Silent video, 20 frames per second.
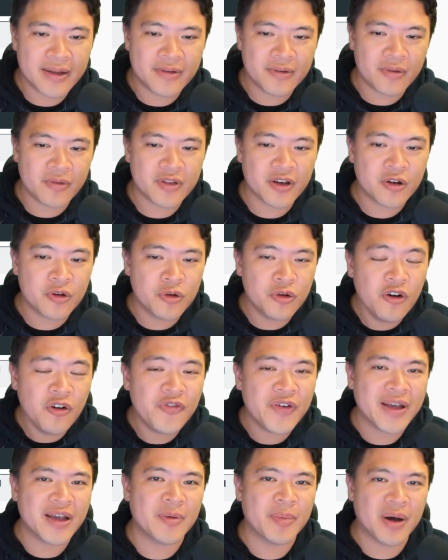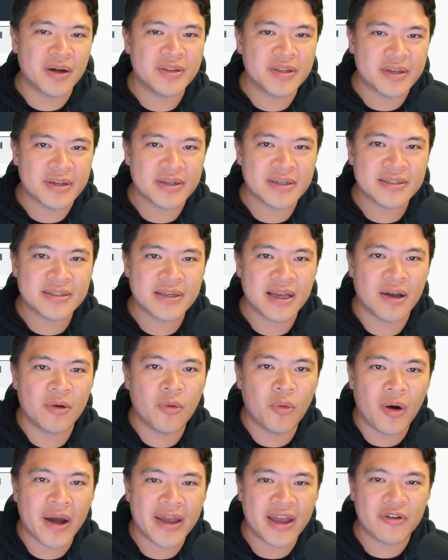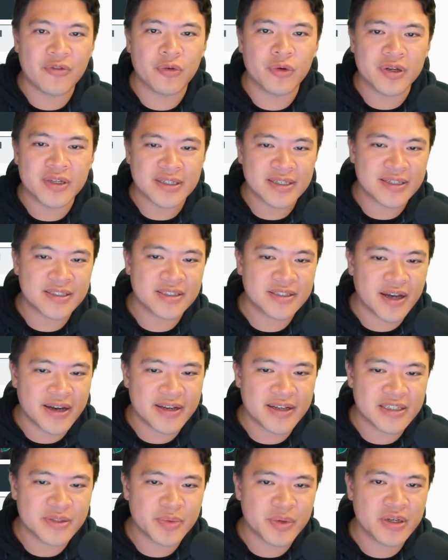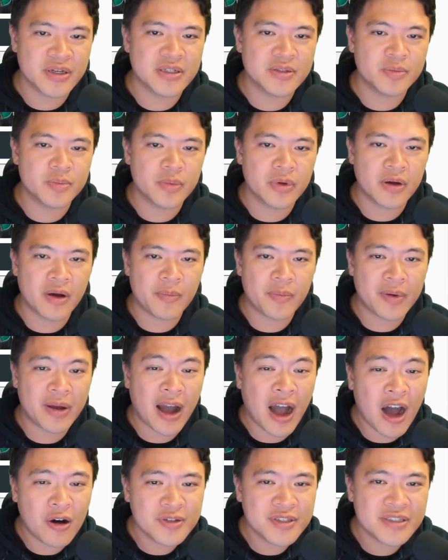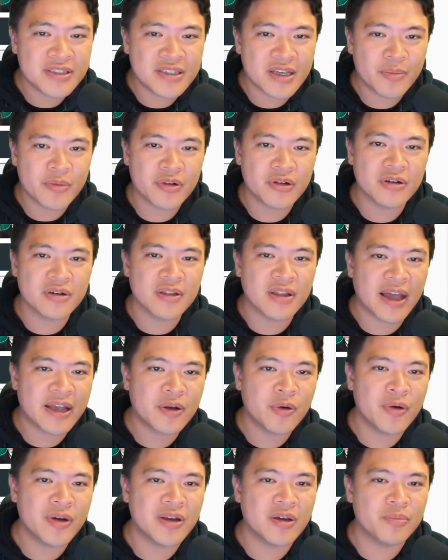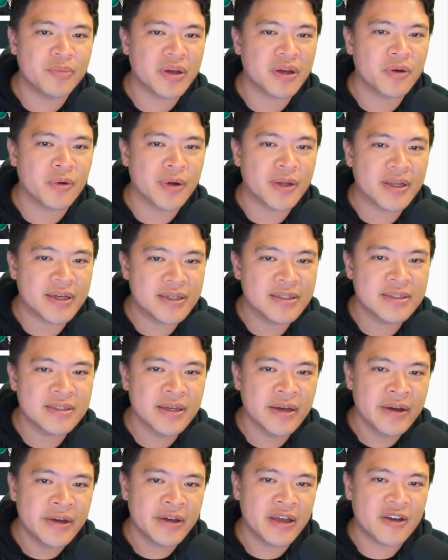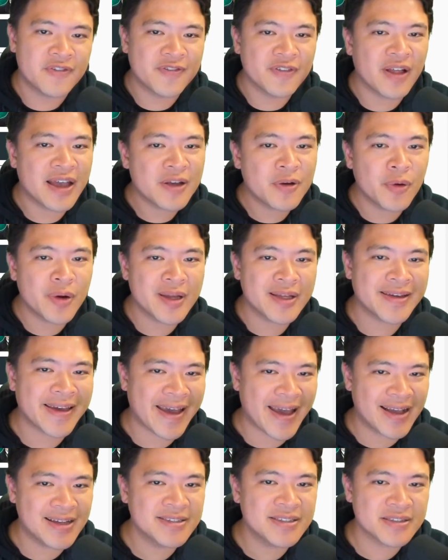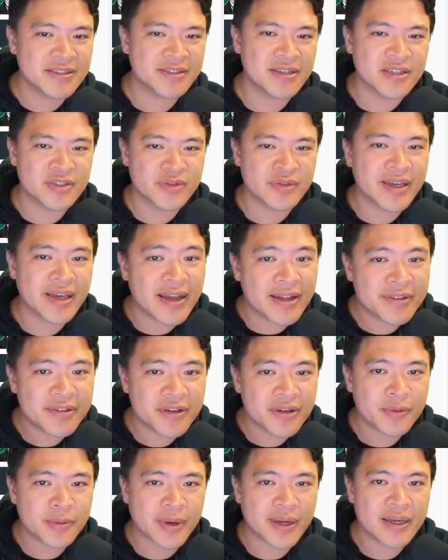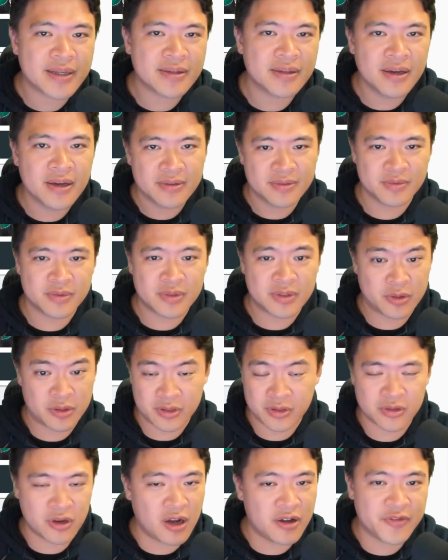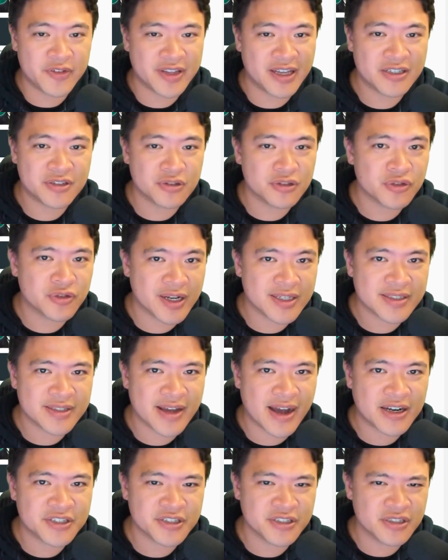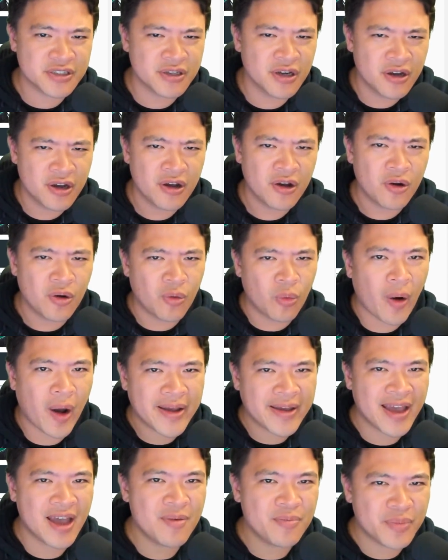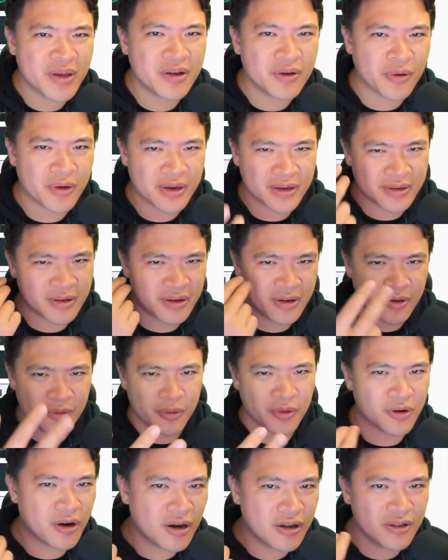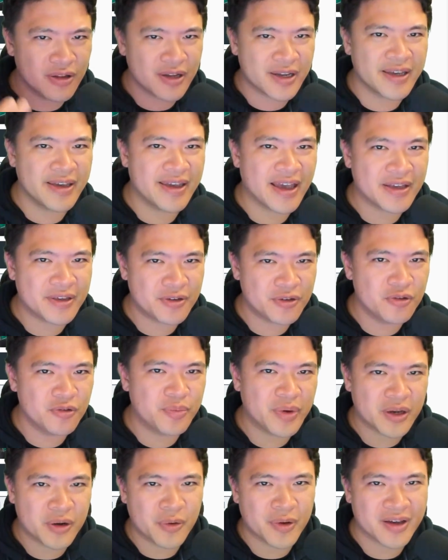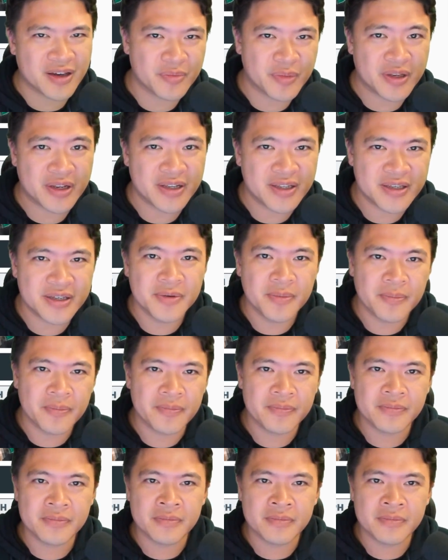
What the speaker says: And the cool thing about this and why everyone is excited is because how similar Litecoin and Bitcoin is. If Litecoin can successfully integrate confidential transactions, why can't Bitcoin? We're all looking at you, Bitcoin community.